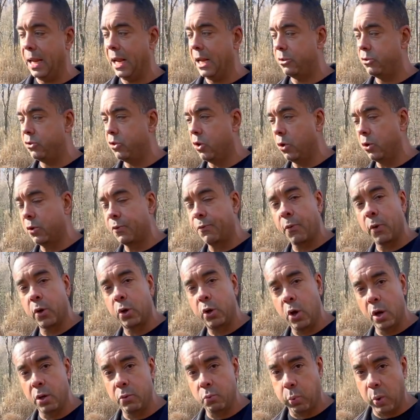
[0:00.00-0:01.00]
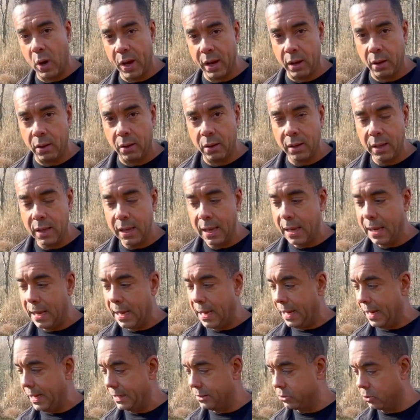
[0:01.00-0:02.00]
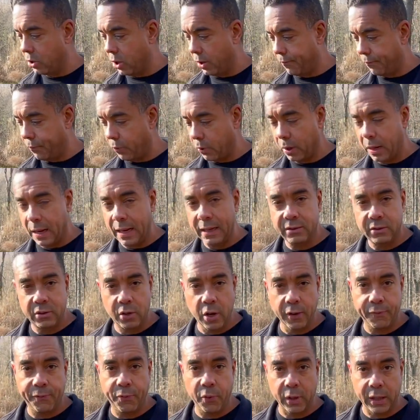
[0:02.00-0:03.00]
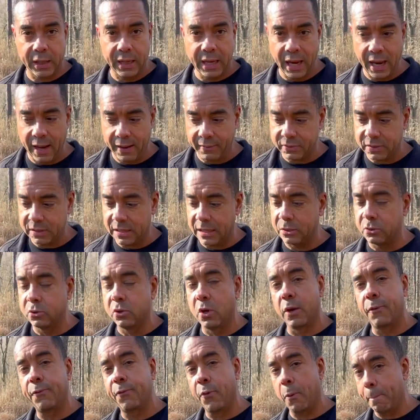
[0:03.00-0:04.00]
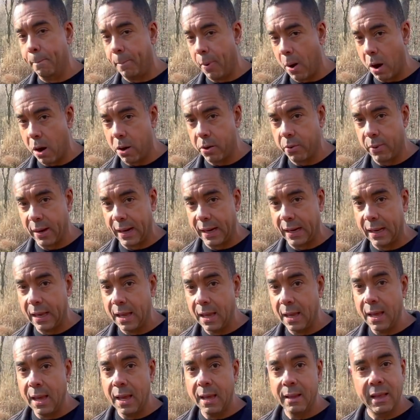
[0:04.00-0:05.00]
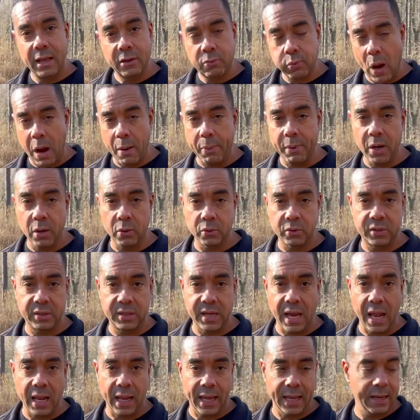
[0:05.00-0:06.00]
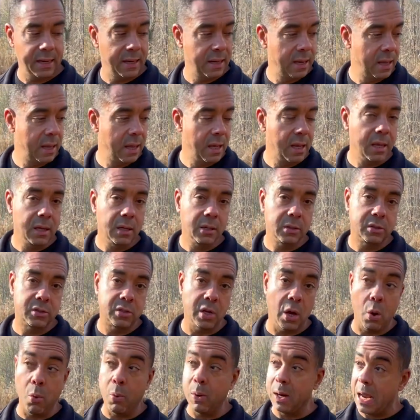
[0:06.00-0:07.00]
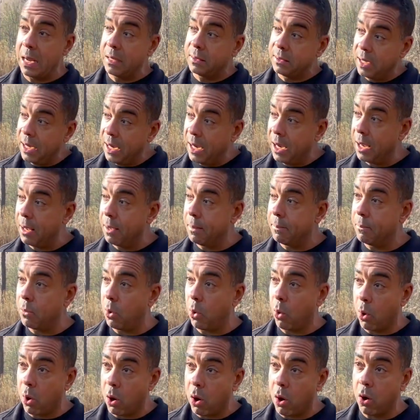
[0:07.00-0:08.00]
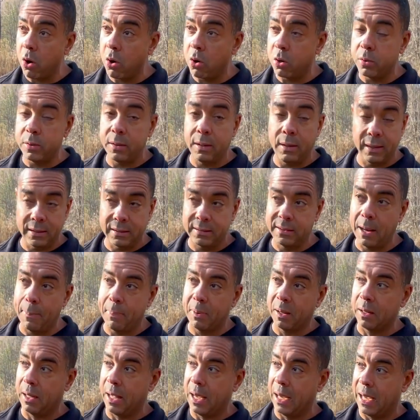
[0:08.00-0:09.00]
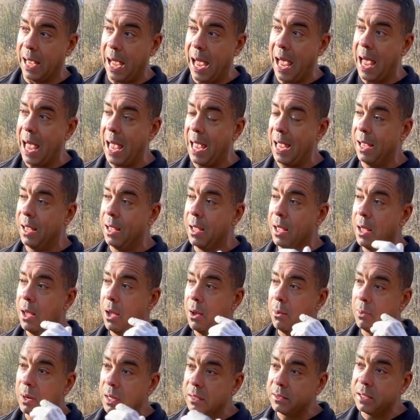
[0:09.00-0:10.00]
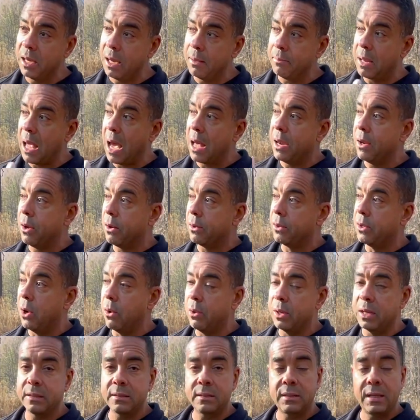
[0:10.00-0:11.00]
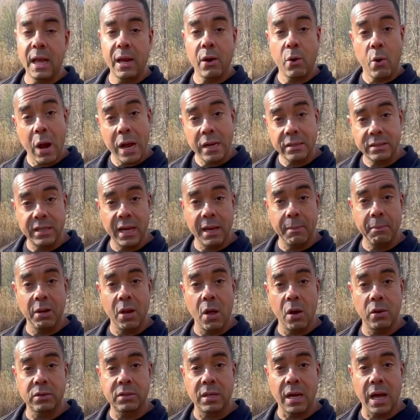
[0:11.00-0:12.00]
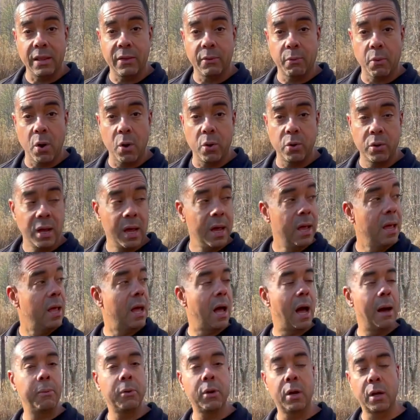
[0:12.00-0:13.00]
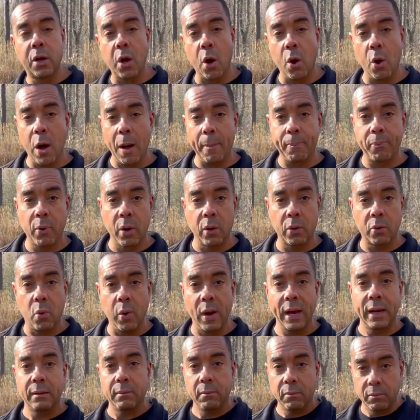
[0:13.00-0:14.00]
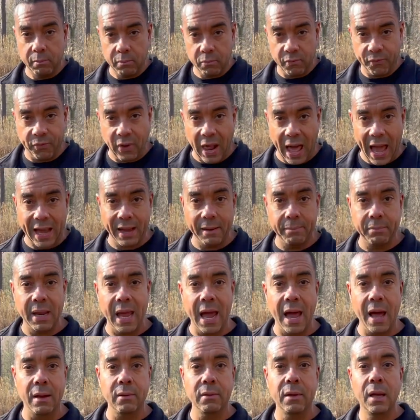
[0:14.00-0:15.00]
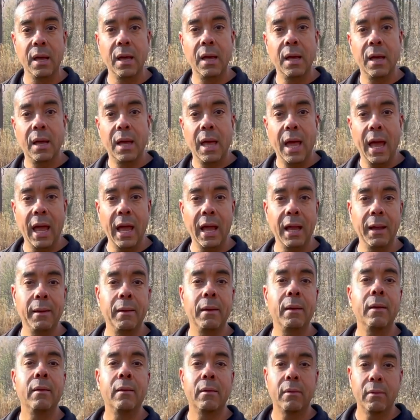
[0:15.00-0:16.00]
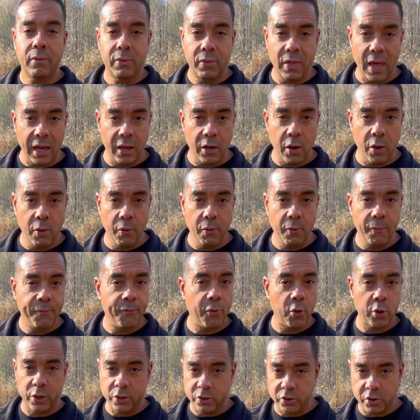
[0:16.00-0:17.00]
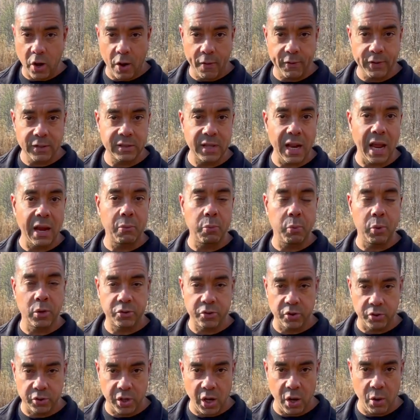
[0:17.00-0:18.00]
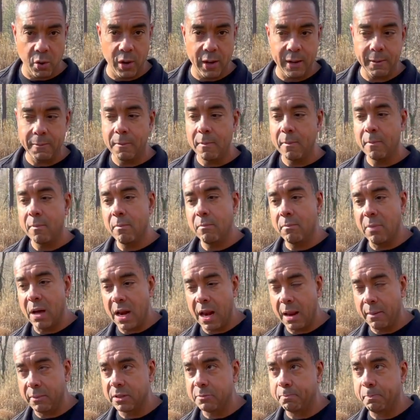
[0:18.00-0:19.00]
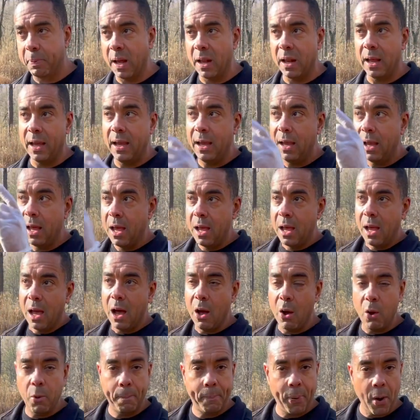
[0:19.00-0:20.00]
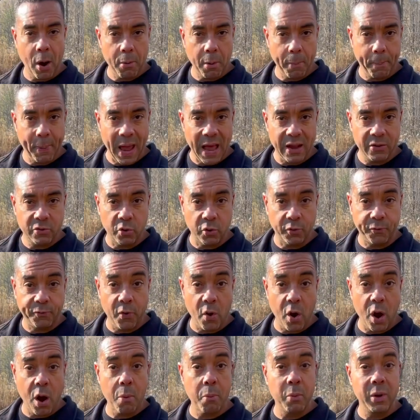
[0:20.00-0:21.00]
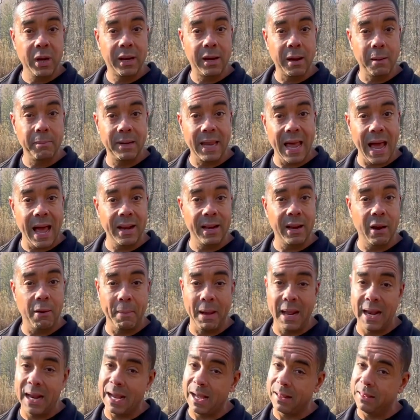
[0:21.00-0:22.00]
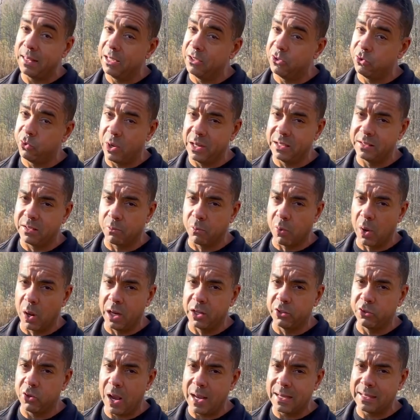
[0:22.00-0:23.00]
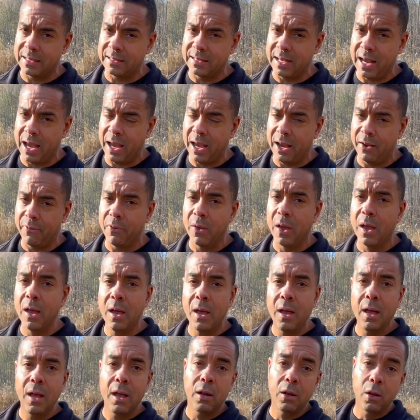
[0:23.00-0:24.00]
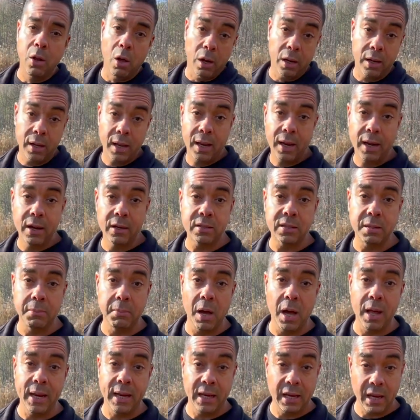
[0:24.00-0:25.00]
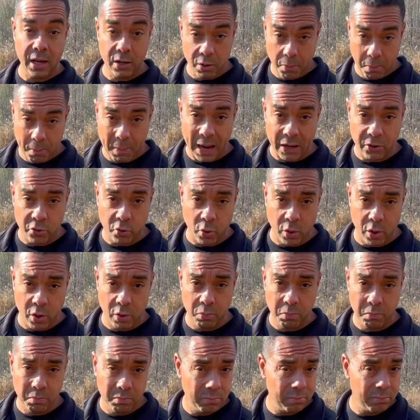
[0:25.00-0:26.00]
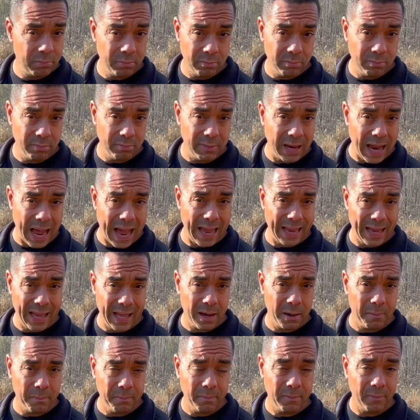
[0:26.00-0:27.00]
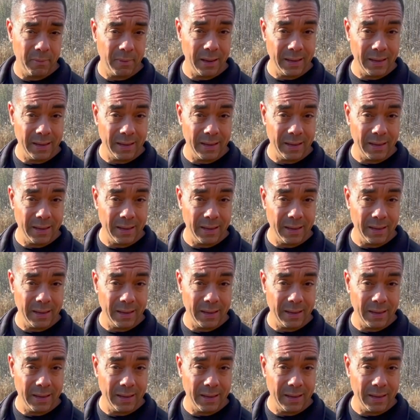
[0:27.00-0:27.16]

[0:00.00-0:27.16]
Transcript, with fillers: It's used for goodwill. It's good for it's good for gifts. It's good for bartering. That's why we don't sell it. So when I see him or her, it's typically a guy. When I see him down here doing this thing, or I see him alongside the road, I'm going to go up real quick, flag him down. Hey, thank you for your service. Thank you for what you're doing. My name is Billy. I own PermaPastures Farm. When you come down here, man, I got these trees I'm really trying to save. Look, here's some honey. Can you make sure you not hit them?